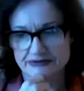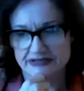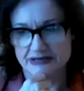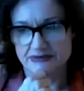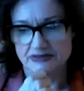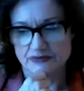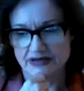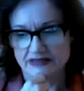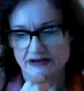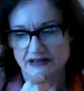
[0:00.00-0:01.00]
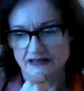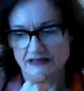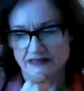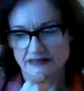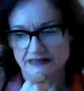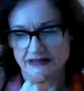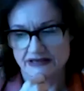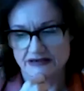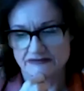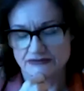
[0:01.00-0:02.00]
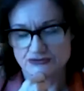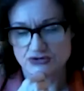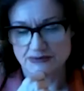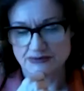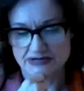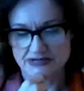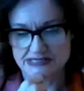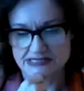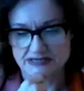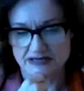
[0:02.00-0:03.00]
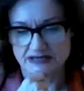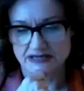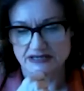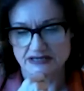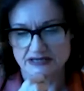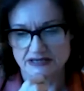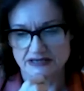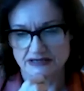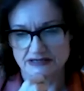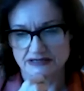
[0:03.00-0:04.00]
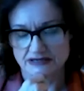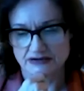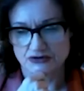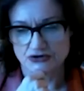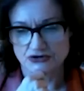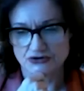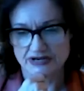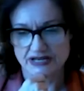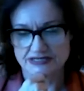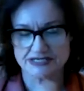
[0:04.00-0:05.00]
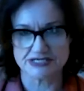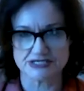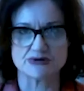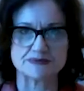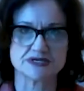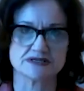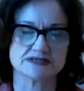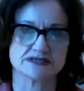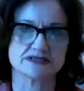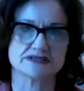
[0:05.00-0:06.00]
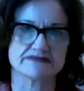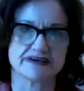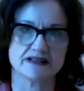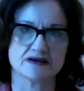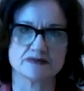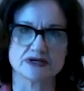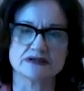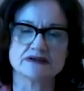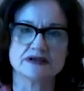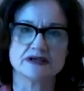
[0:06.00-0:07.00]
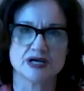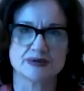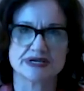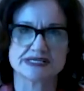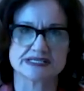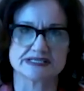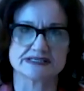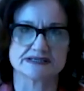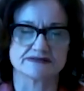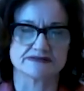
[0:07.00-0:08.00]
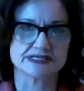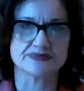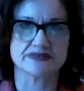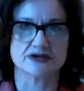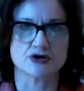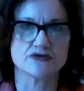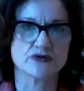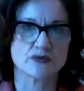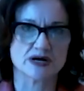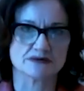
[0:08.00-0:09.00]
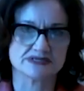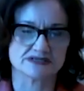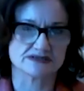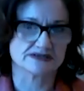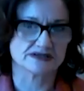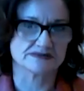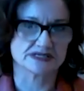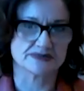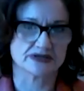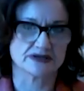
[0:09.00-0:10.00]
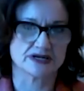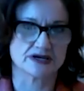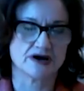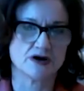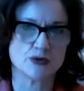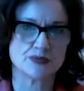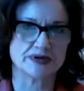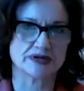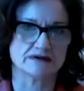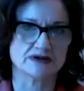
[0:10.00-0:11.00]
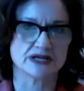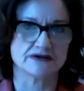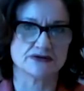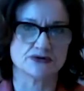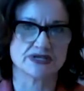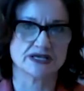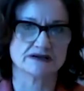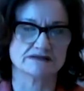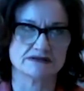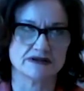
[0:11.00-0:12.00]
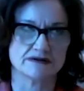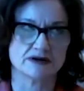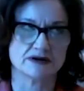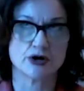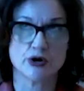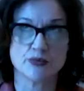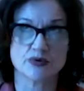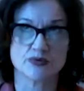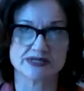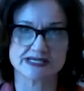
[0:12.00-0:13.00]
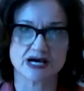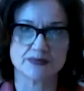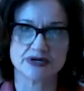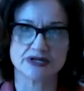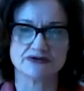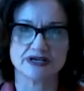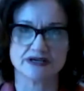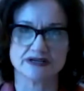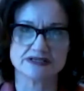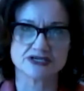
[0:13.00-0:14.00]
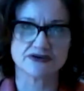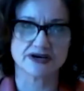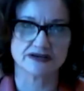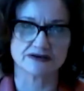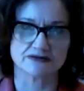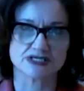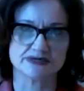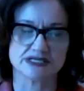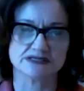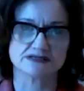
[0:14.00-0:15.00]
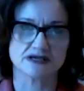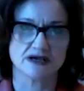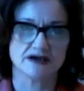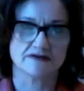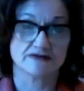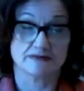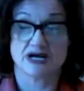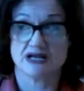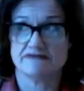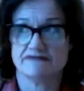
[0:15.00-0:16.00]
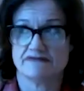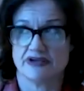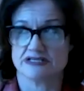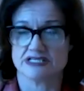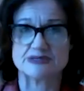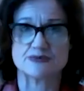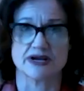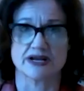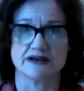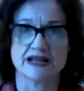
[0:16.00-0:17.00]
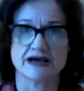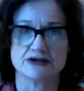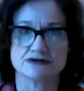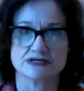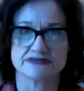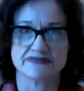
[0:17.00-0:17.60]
absolutely. I mean, the way that I think of trauma is that it creates disruptions in development because it's something that overwhelms the system's ability to cope. And if you can't cope with what's happening, you can't integrate it, which means, from my vantage point, now your